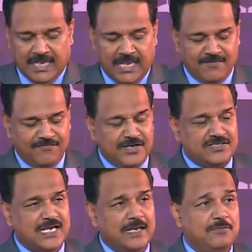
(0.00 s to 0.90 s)
Every
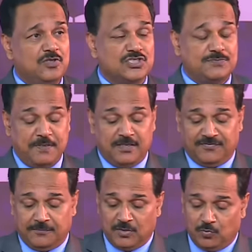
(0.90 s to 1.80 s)
time you speak
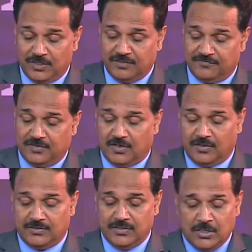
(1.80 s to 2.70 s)
from the word of
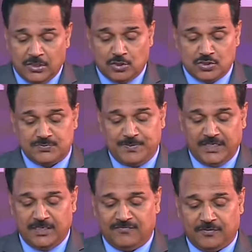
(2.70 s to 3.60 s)
God, you're
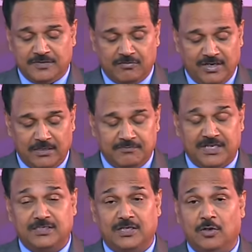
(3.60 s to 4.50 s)
speaking from the realm
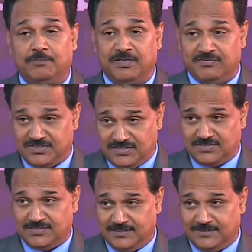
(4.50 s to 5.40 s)
that cannot be
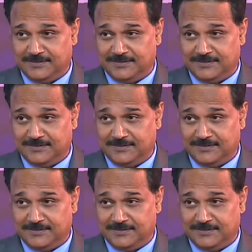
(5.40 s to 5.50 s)
resisted.